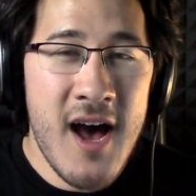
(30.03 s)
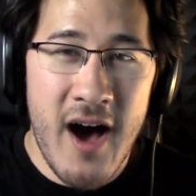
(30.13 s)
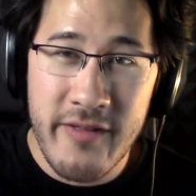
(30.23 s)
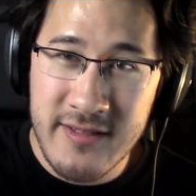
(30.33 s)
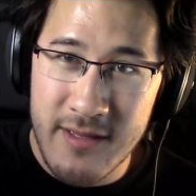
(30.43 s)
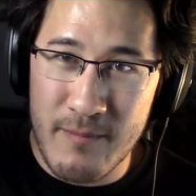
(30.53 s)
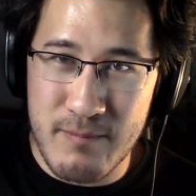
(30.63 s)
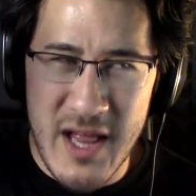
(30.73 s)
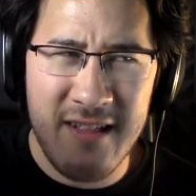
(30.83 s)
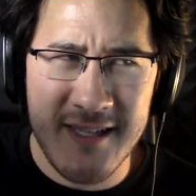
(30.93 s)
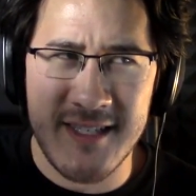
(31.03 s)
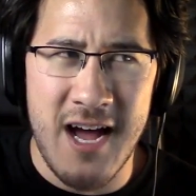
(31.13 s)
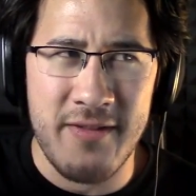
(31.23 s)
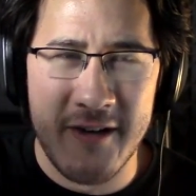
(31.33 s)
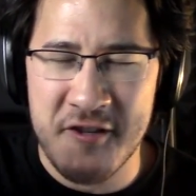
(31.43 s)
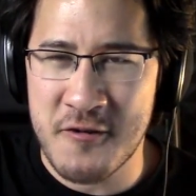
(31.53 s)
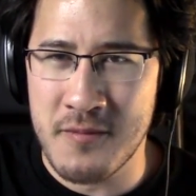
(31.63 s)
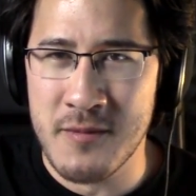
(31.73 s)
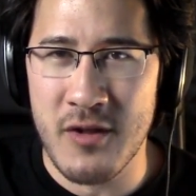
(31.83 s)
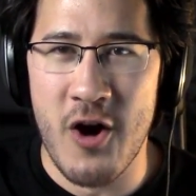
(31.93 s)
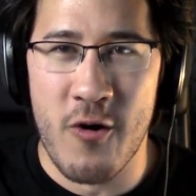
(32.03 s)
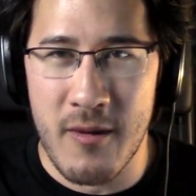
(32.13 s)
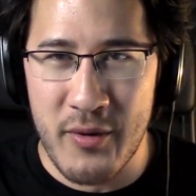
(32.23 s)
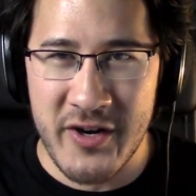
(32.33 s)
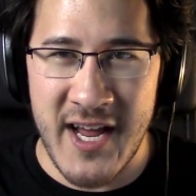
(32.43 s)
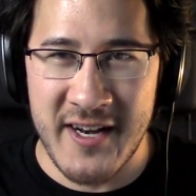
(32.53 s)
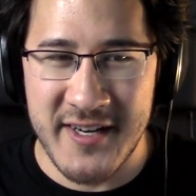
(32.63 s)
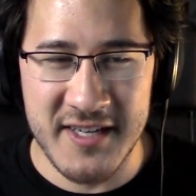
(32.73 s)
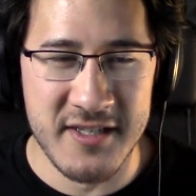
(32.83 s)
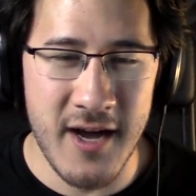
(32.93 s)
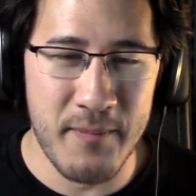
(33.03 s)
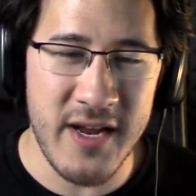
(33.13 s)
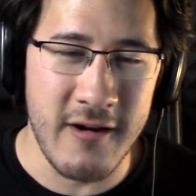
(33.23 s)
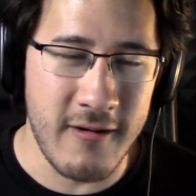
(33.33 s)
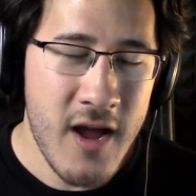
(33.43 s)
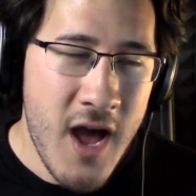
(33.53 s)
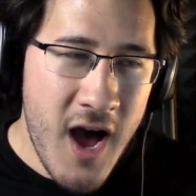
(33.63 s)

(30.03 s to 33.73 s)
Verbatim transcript: Uh, there's a playlist down in the description below, or I'll put an annotation up here